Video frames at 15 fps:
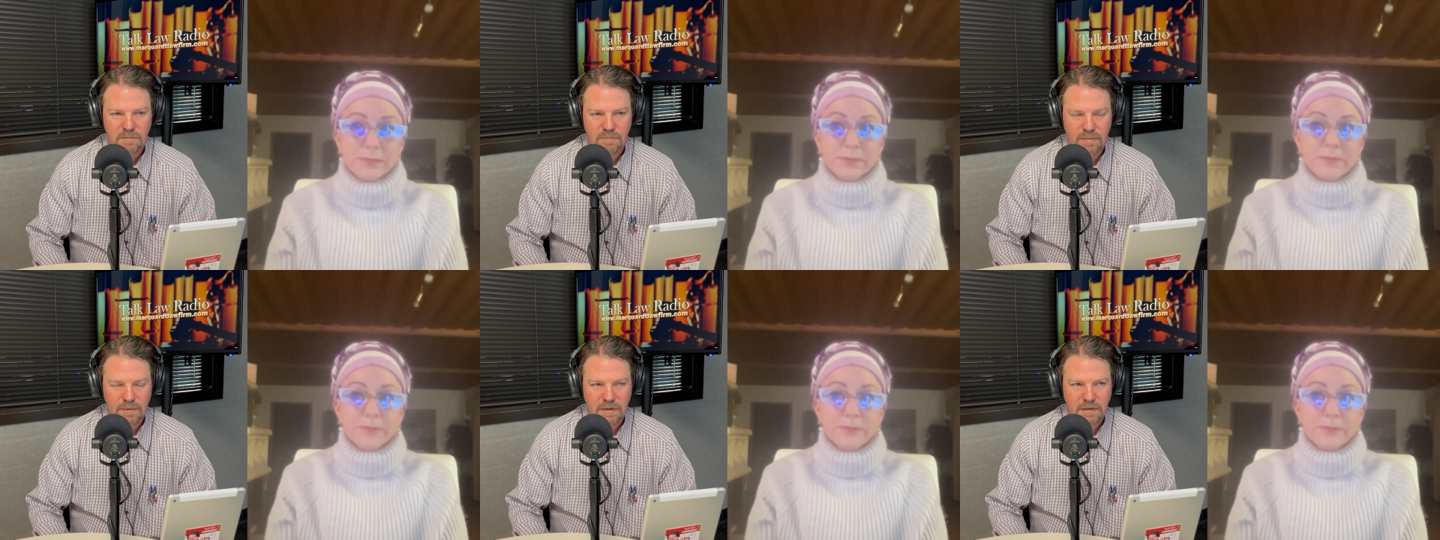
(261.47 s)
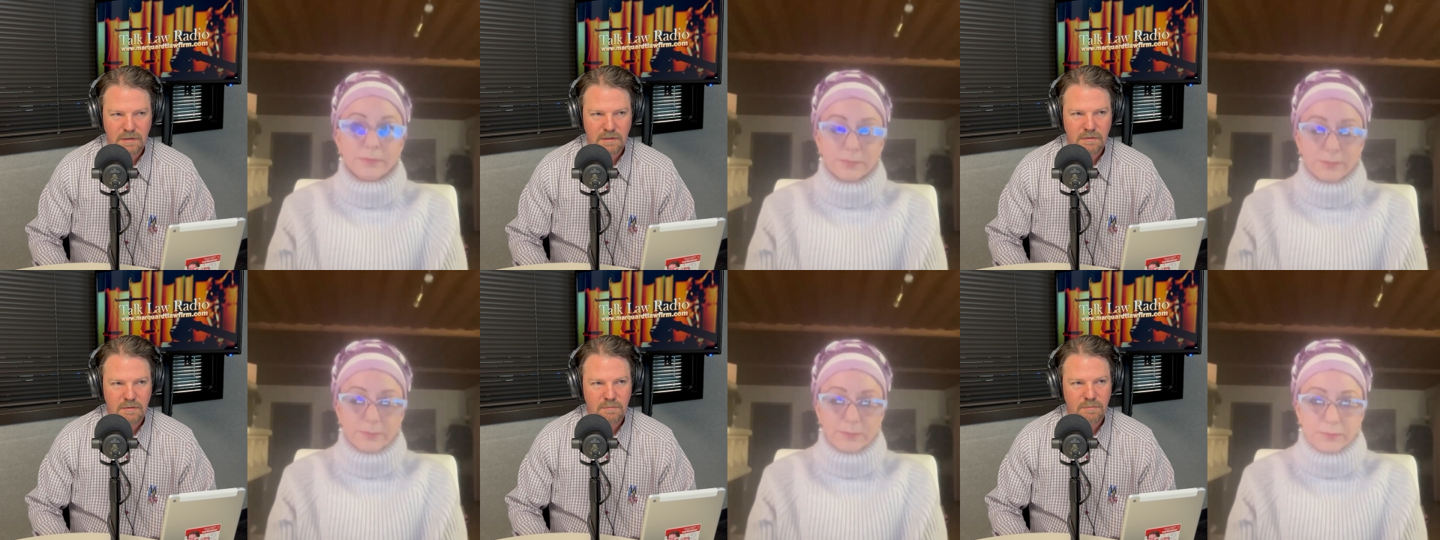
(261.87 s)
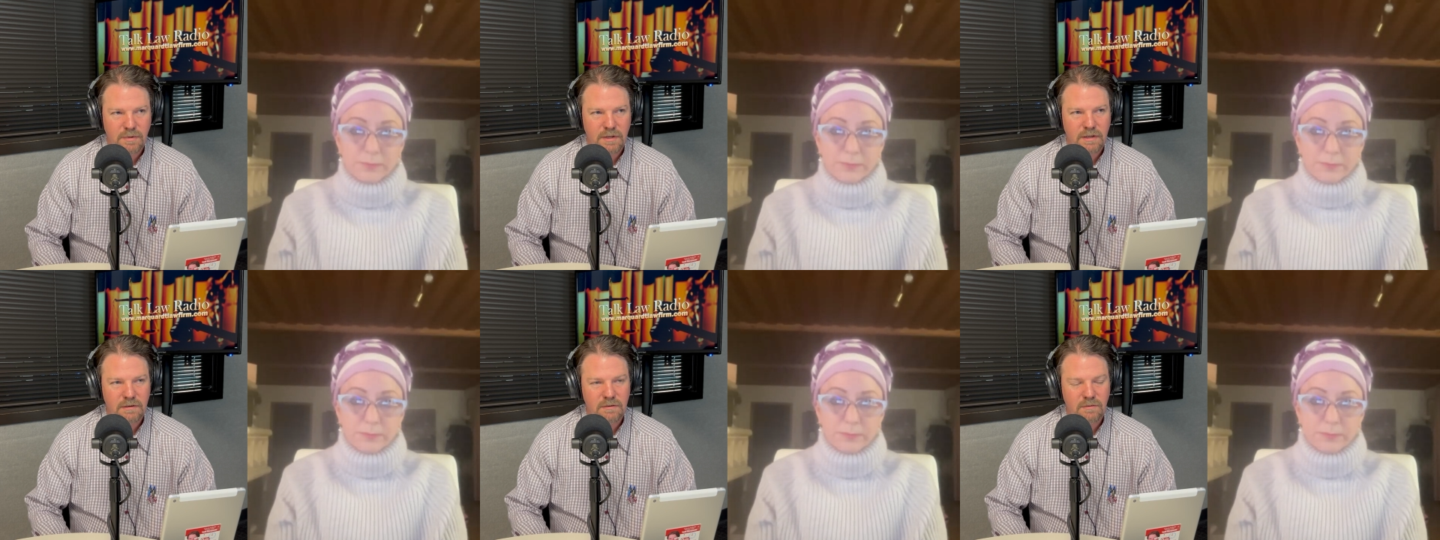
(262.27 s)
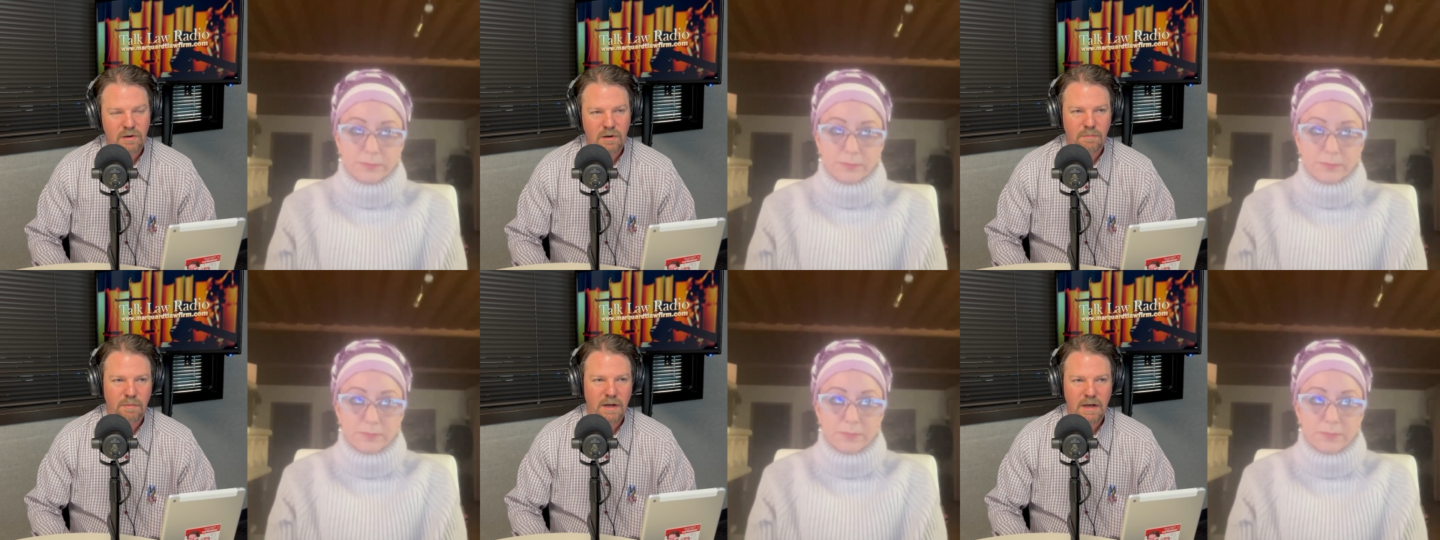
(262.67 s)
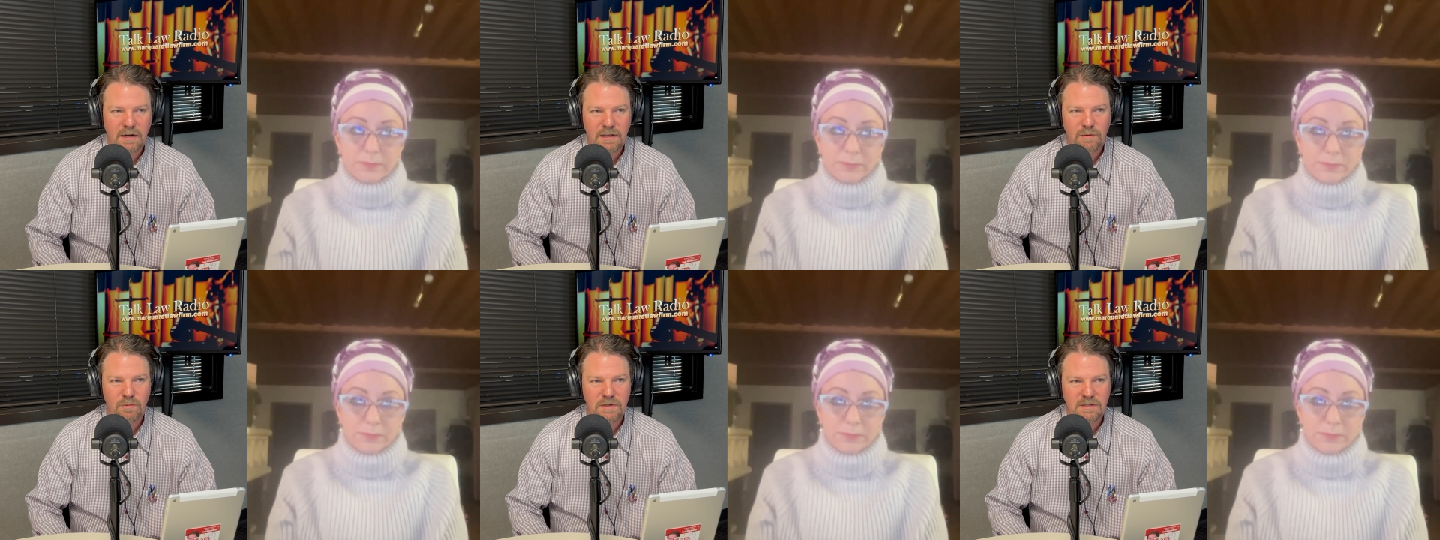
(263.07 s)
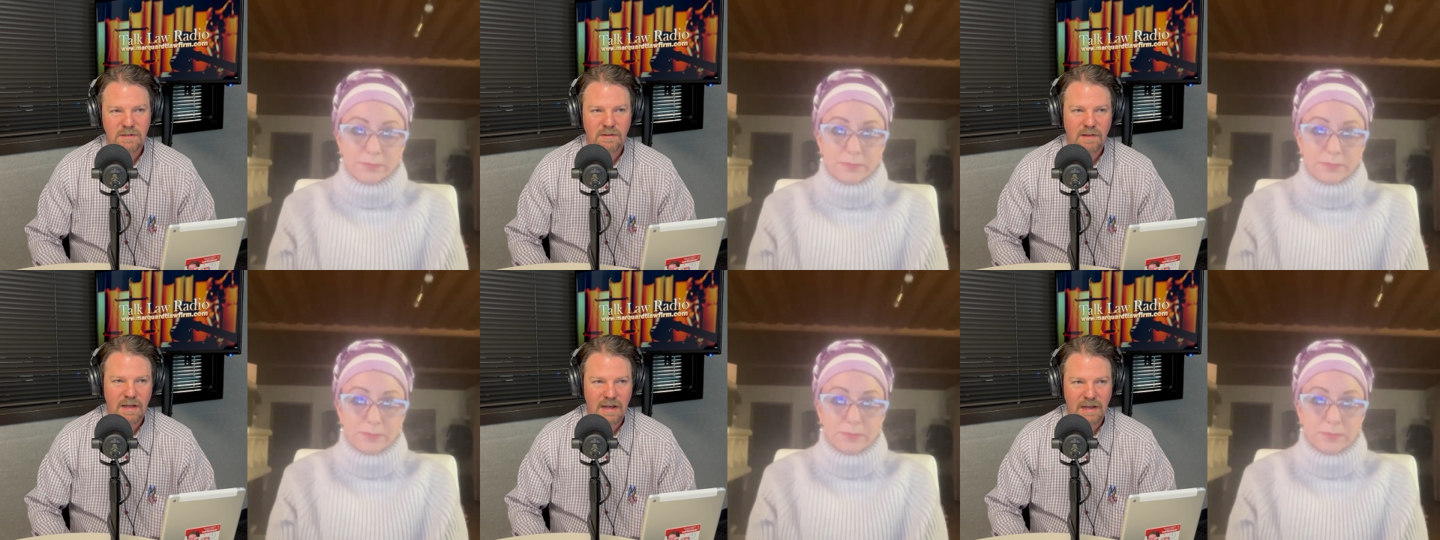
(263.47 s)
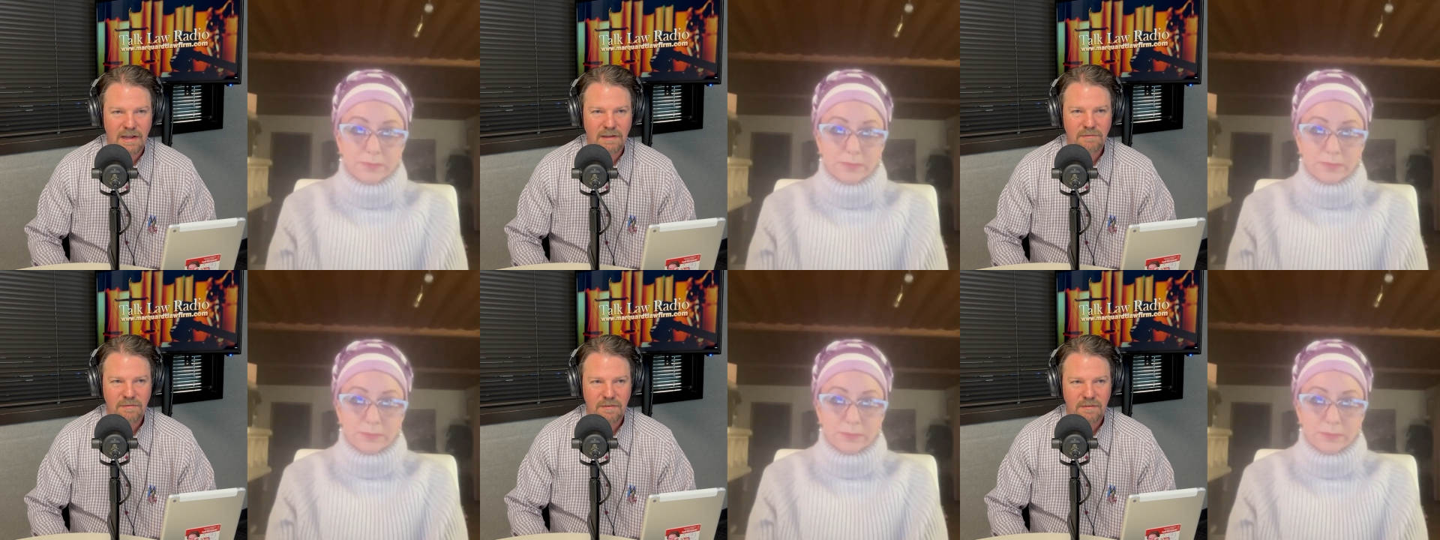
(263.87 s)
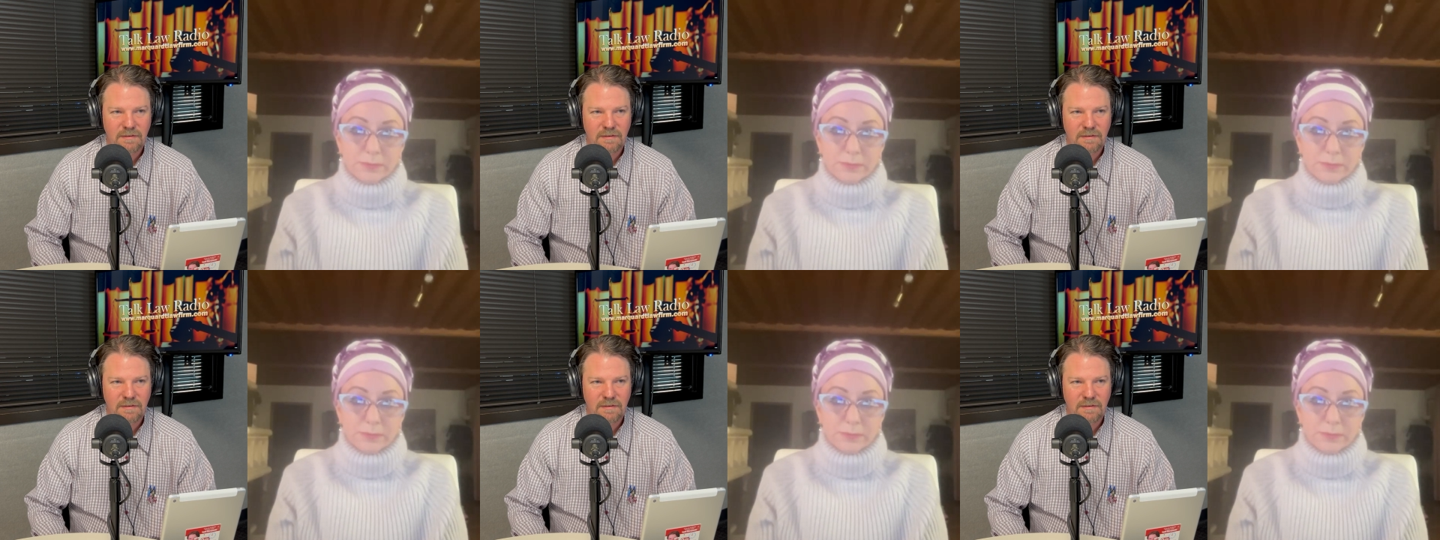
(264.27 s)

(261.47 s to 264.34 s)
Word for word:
Speaker 1: but but her body was alive,